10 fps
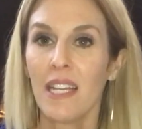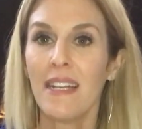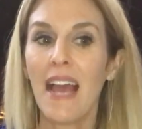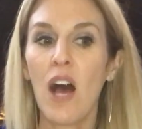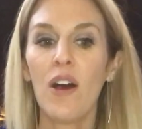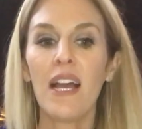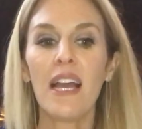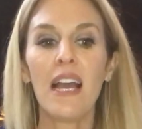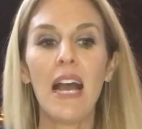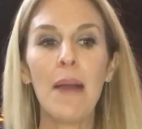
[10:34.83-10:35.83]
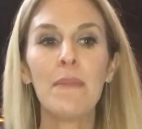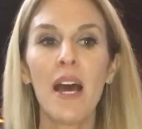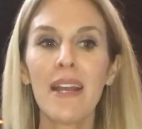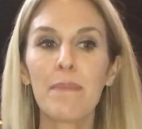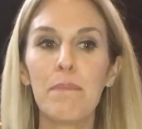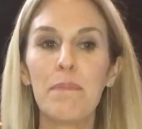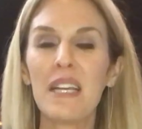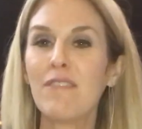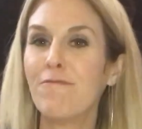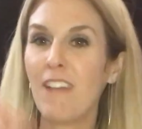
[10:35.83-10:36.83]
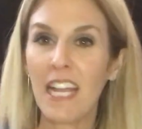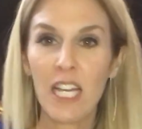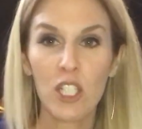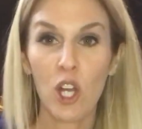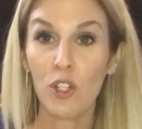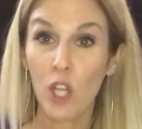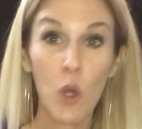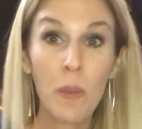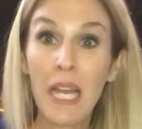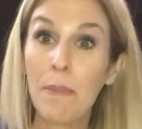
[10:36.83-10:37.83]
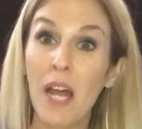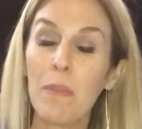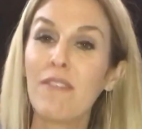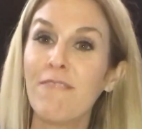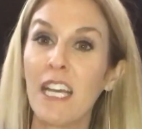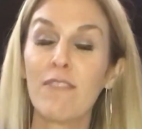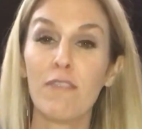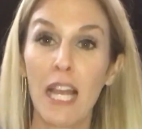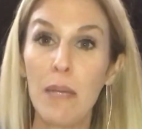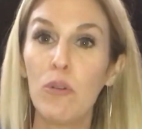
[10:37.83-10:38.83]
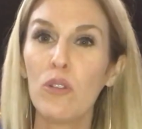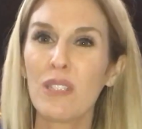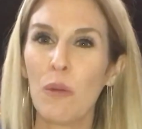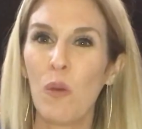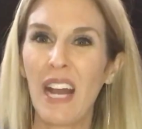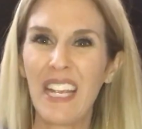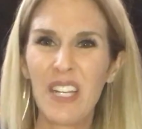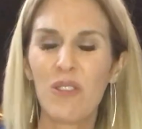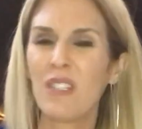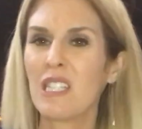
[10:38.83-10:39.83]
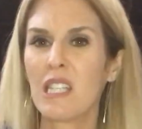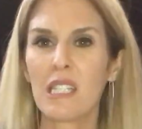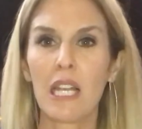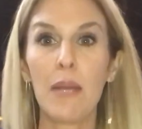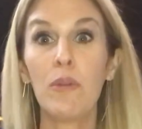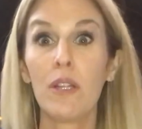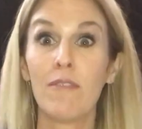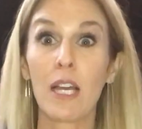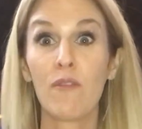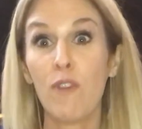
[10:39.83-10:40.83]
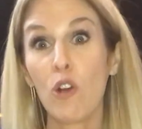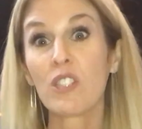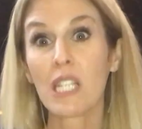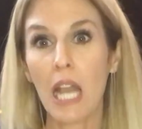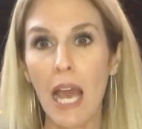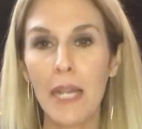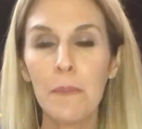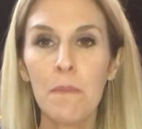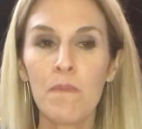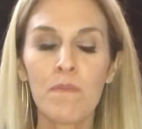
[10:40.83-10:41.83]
Now, I'm not a big fan, y'all know me, I'm not a big fan of labels, and when I hear these, this label of like false light,